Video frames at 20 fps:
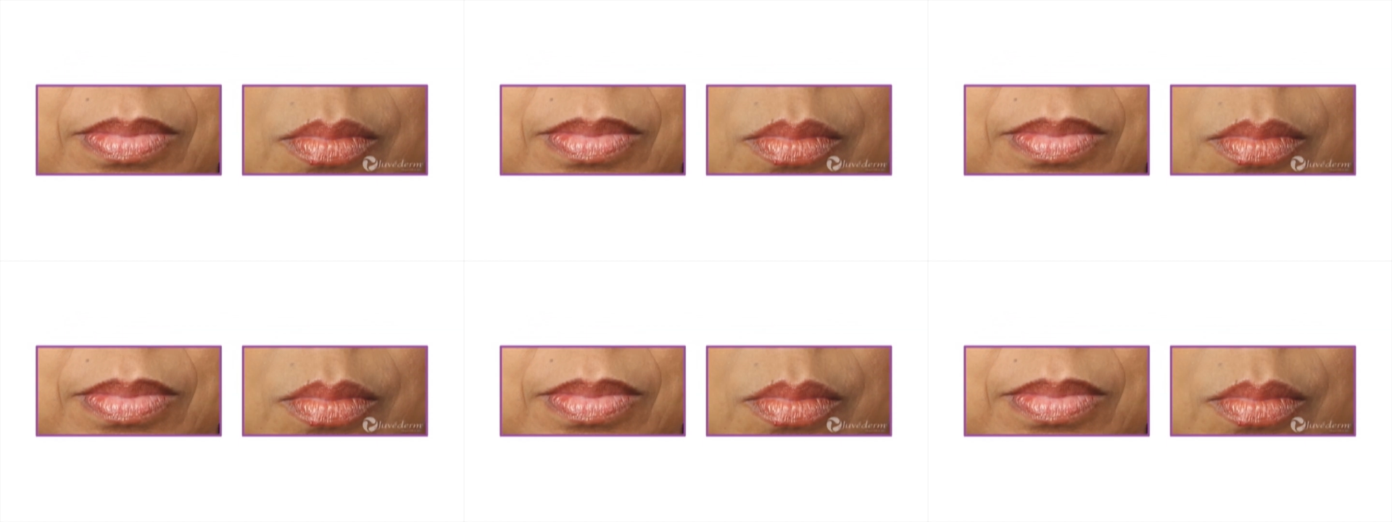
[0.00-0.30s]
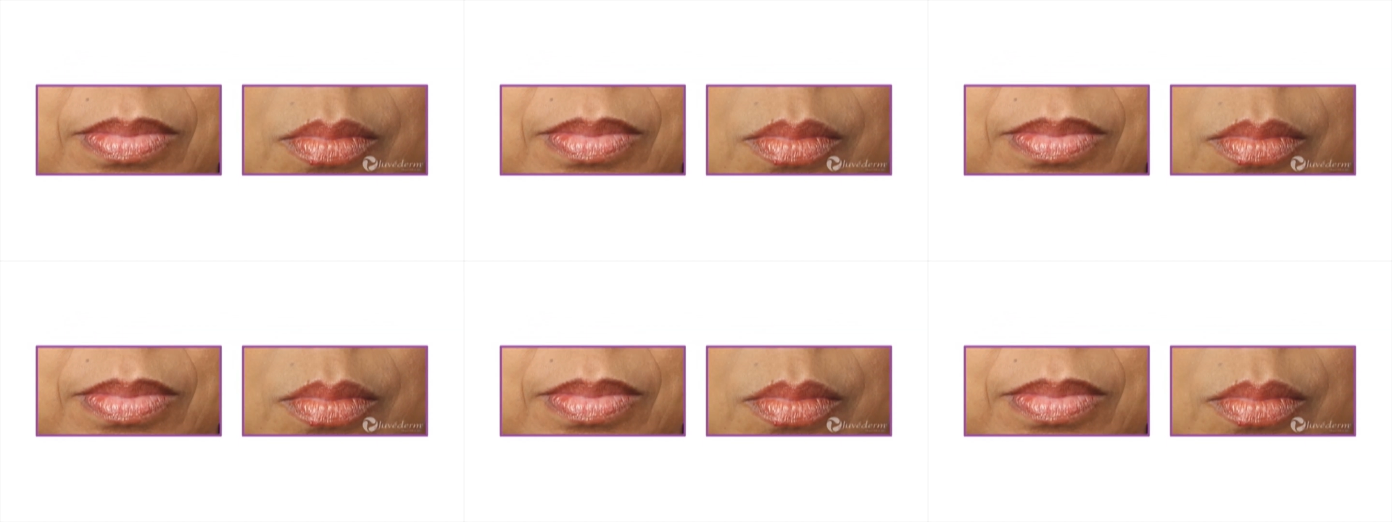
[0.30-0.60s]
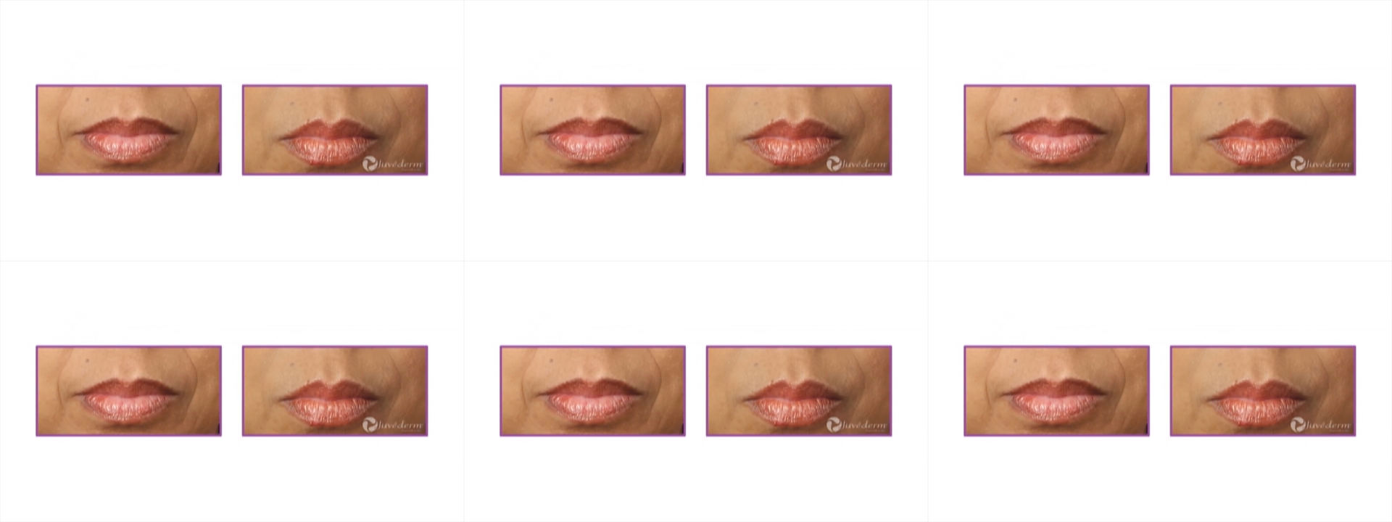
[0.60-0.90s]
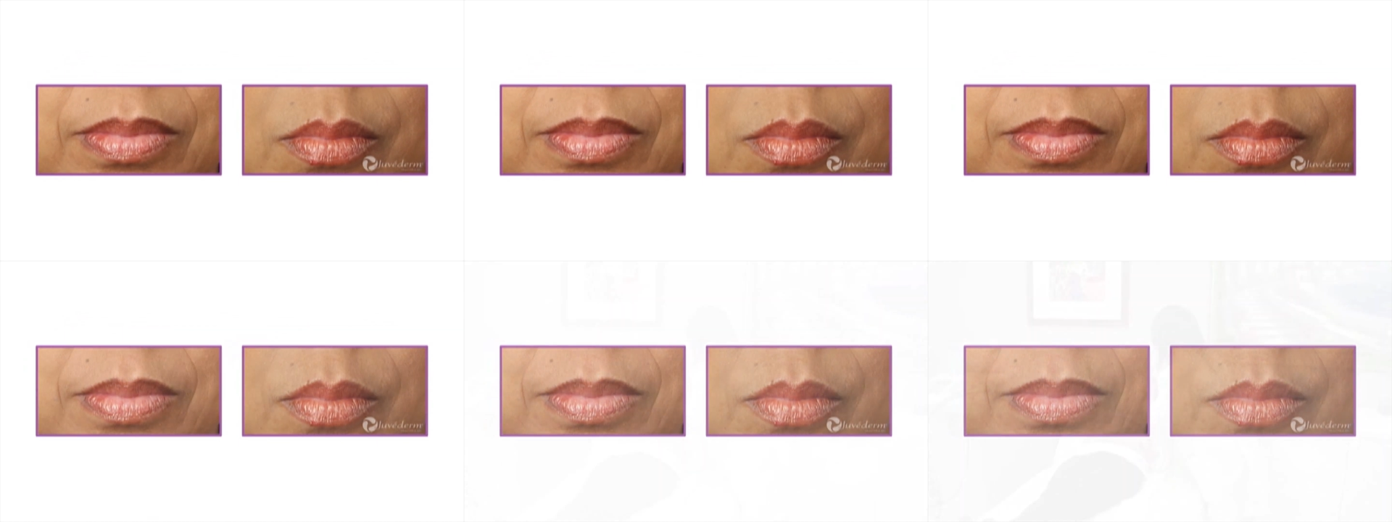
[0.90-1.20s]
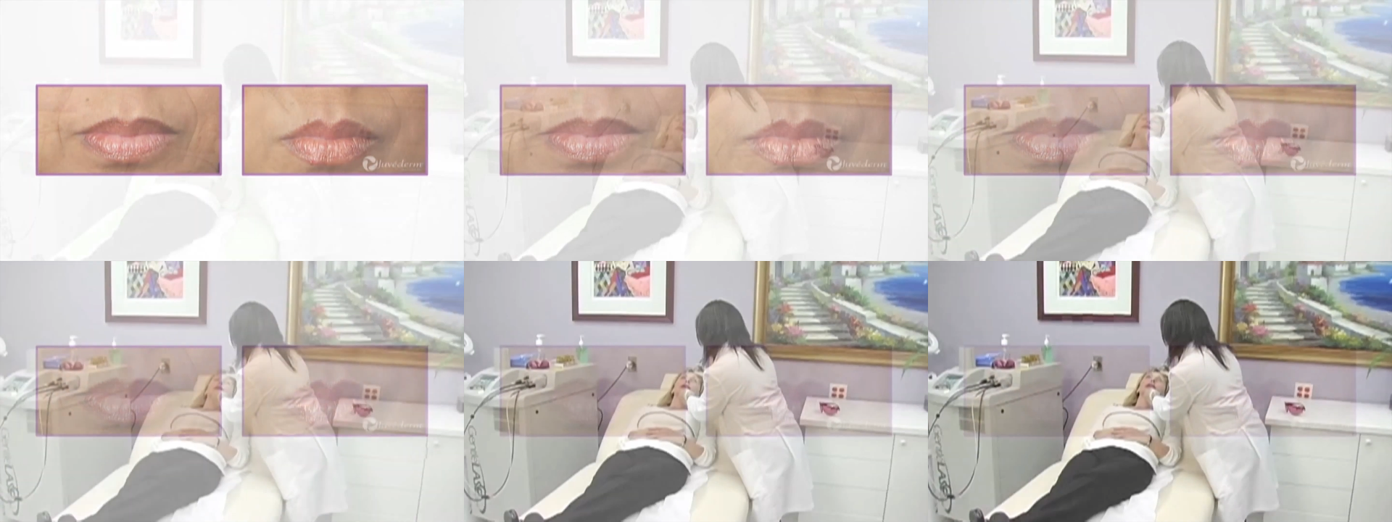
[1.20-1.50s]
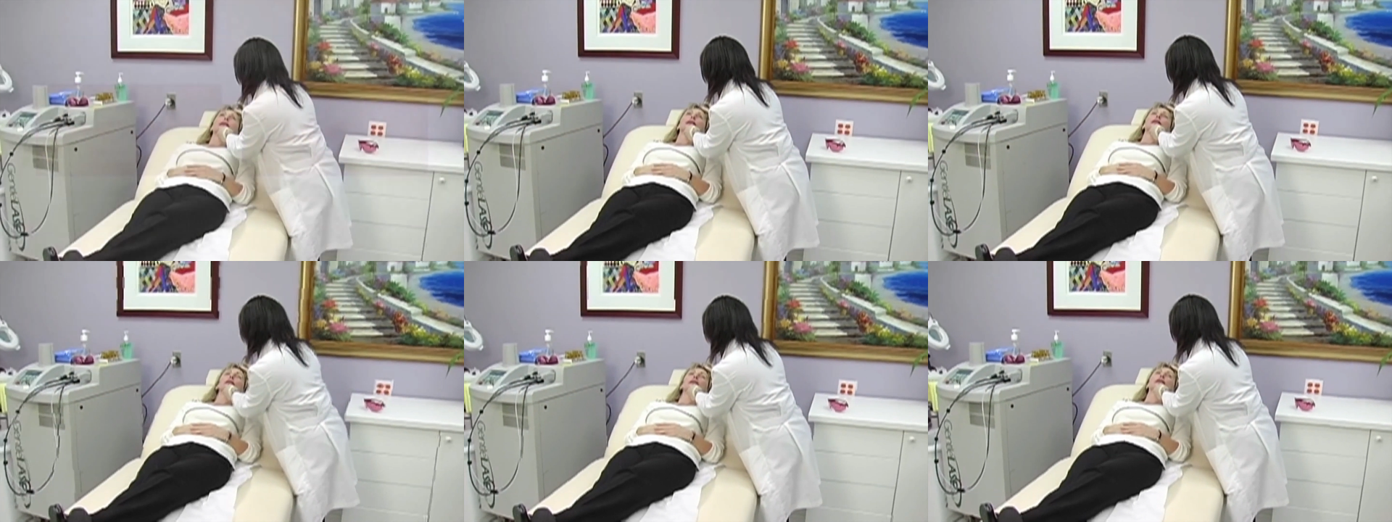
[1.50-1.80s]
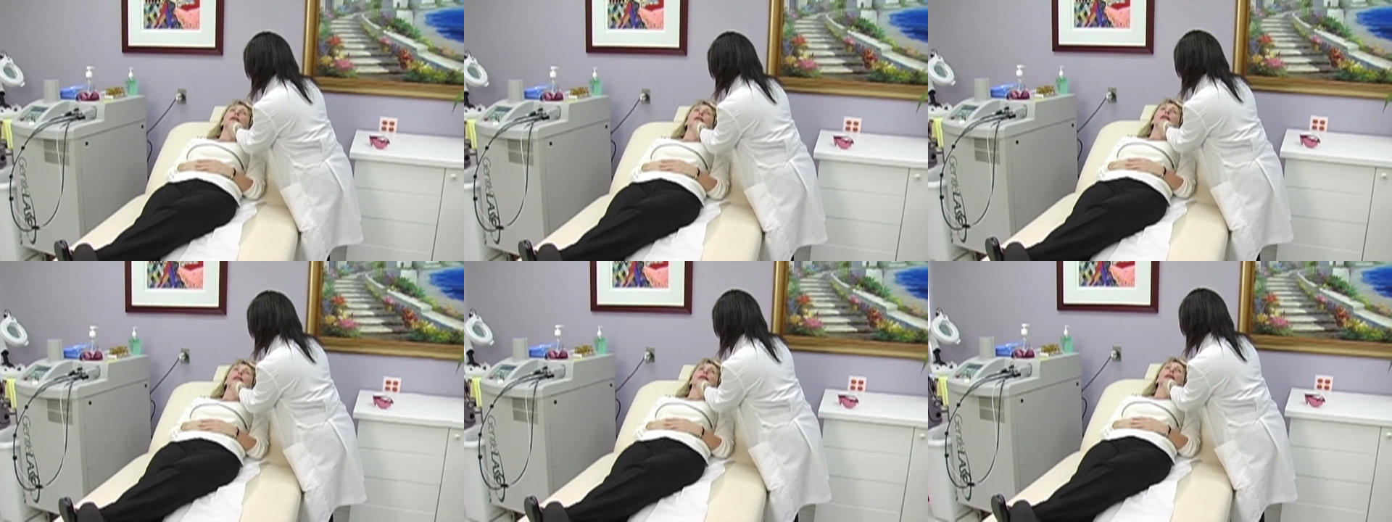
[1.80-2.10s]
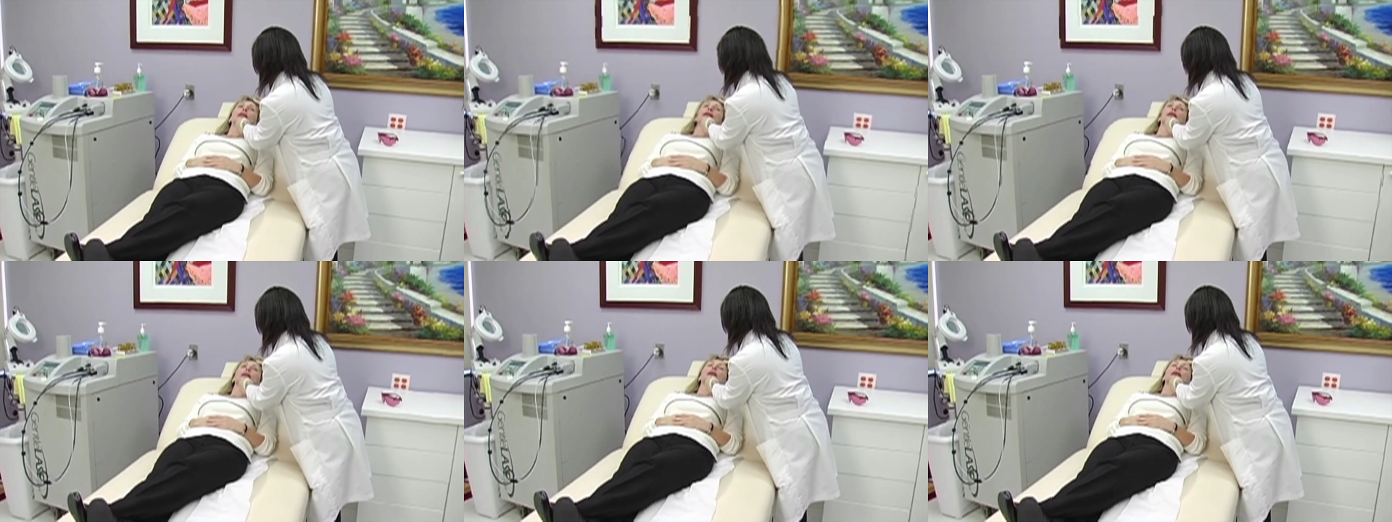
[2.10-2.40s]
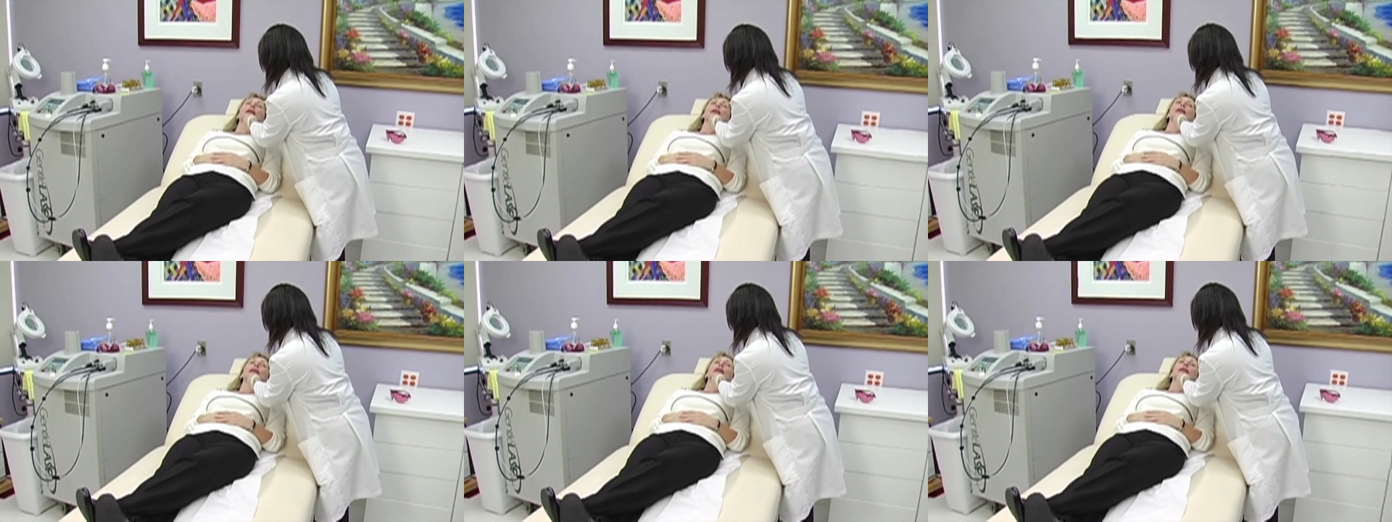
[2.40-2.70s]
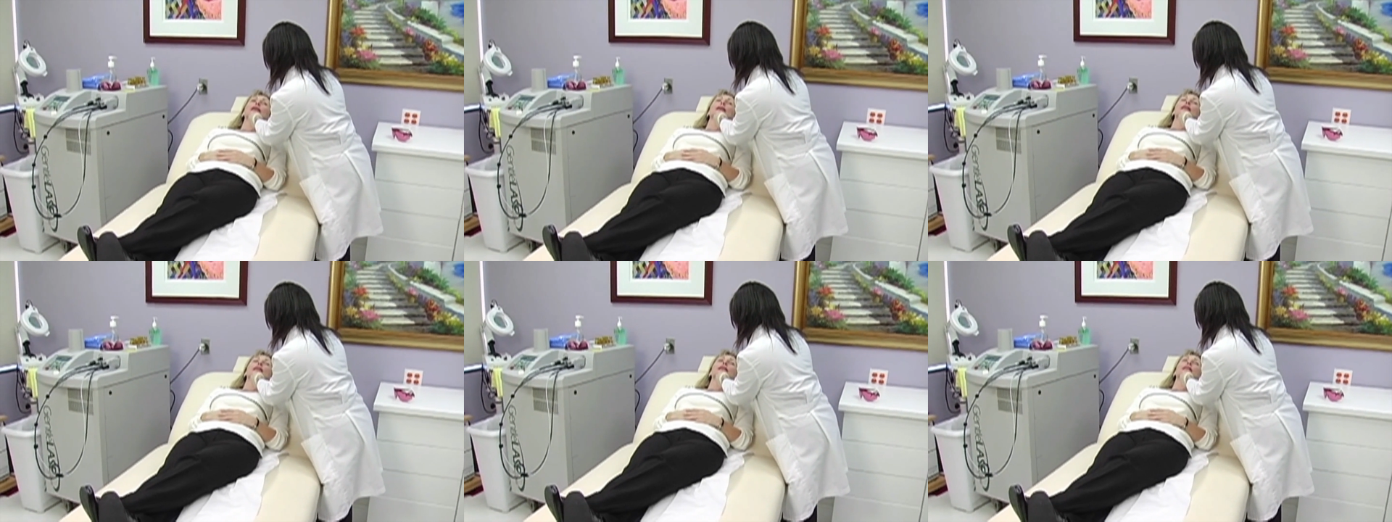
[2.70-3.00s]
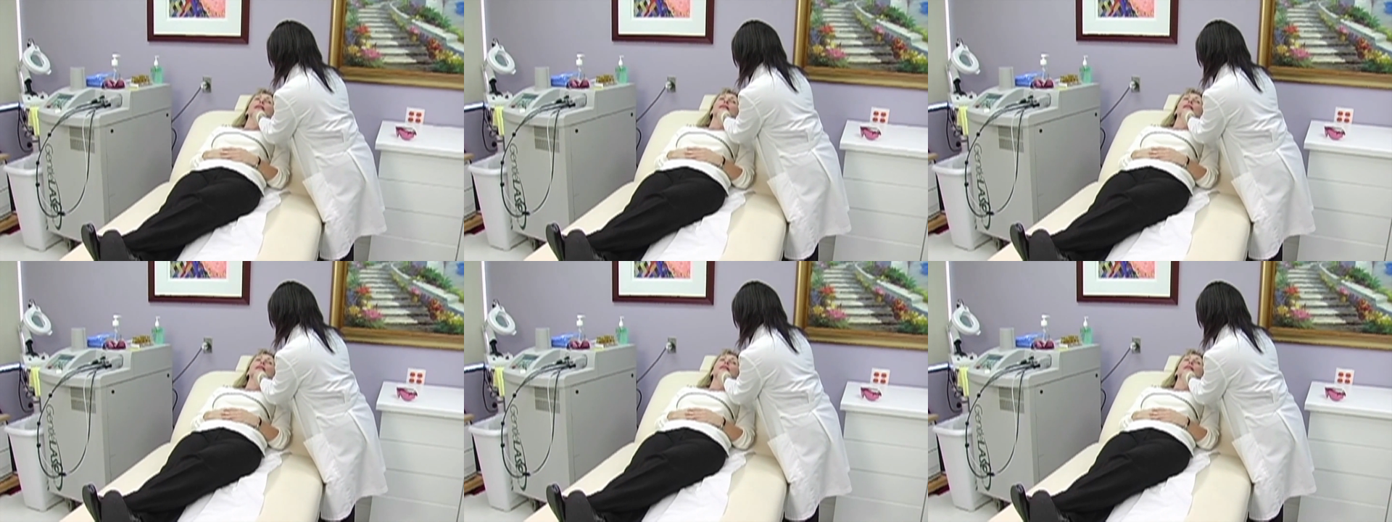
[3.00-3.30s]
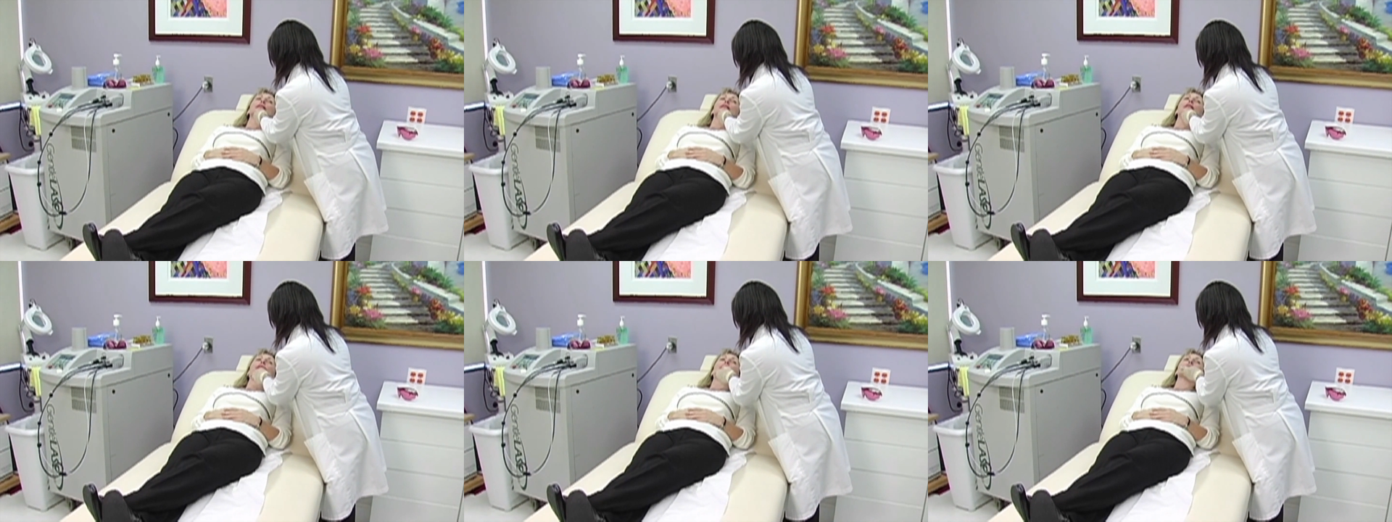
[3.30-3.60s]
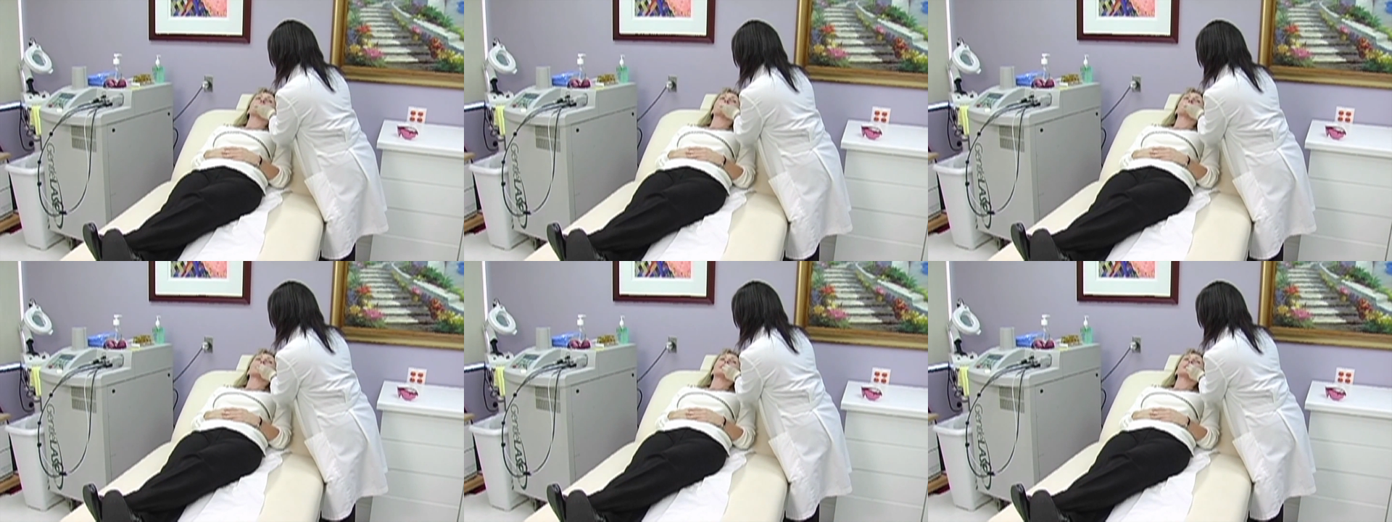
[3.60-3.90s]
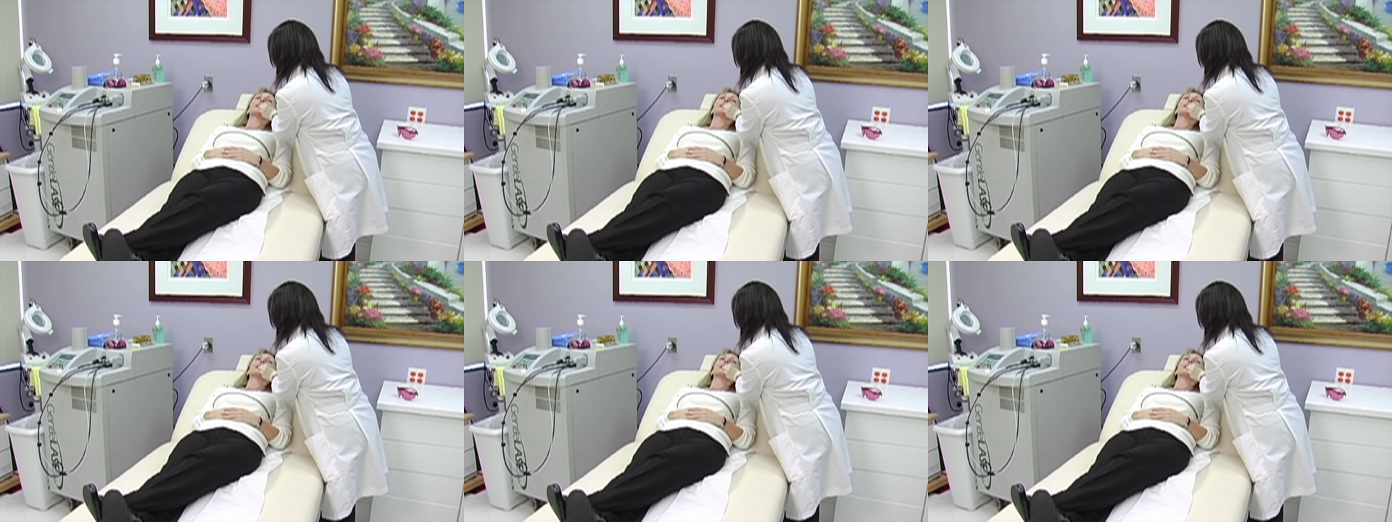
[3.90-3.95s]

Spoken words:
(no speaker visible)